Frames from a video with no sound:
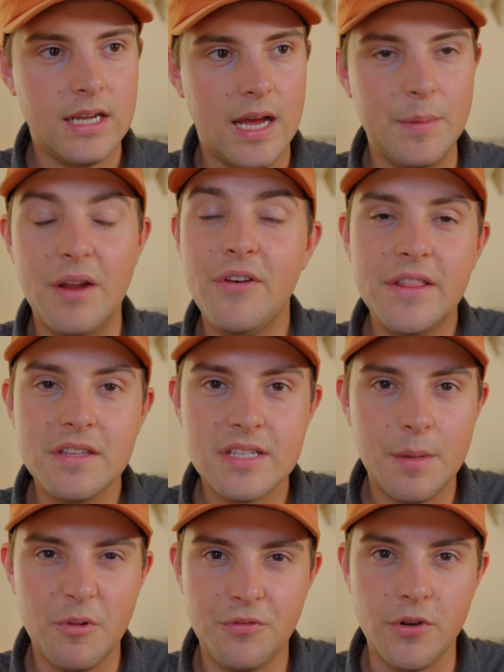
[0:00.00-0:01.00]
I mean, I've had this
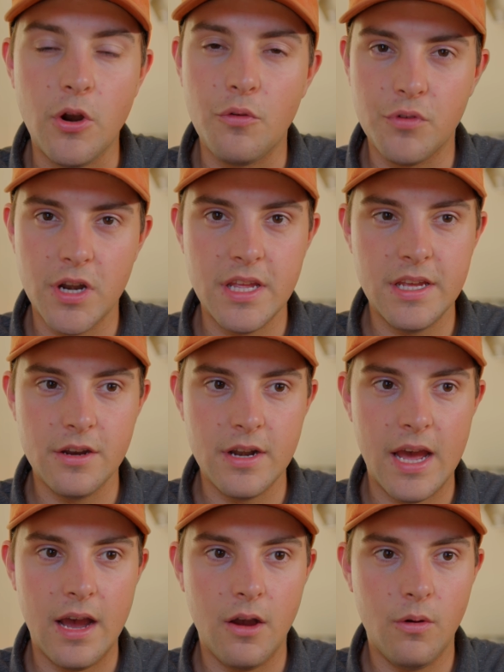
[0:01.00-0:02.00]
camera for over a year
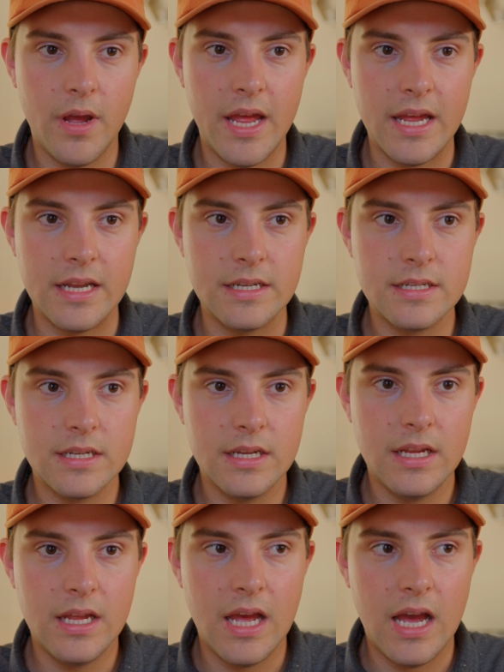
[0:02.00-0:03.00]
now, and
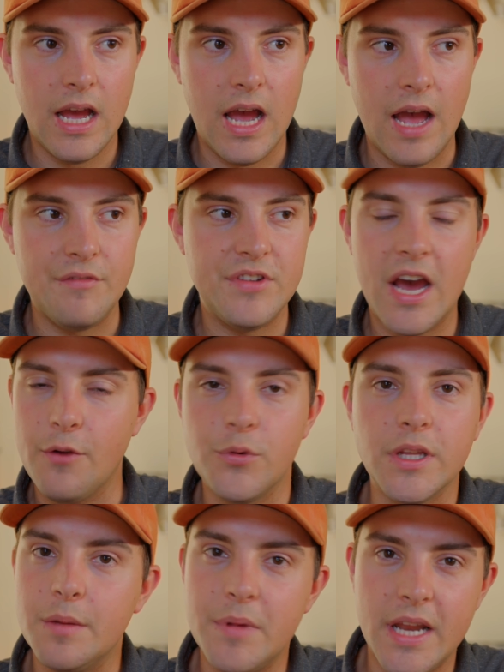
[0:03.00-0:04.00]
I've not
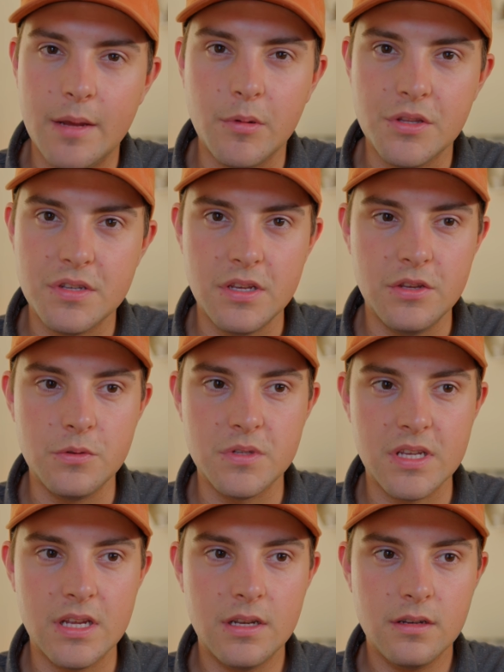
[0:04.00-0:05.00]
really been able to use
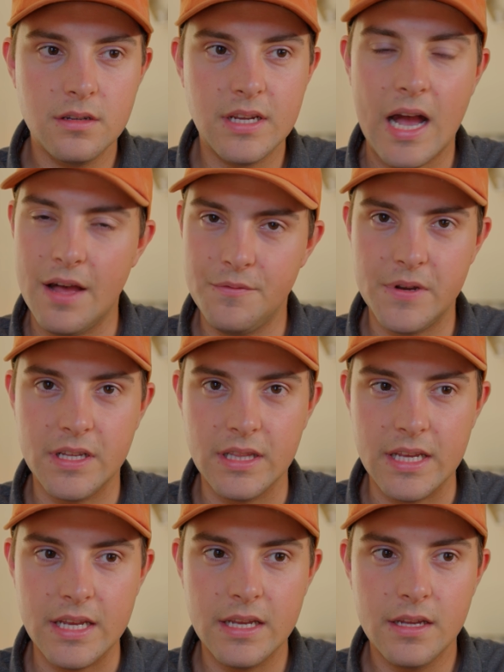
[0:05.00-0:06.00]
it
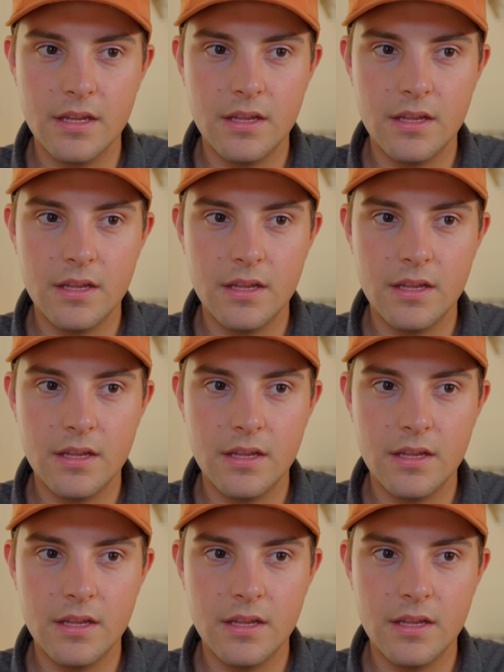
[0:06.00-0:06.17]
confidently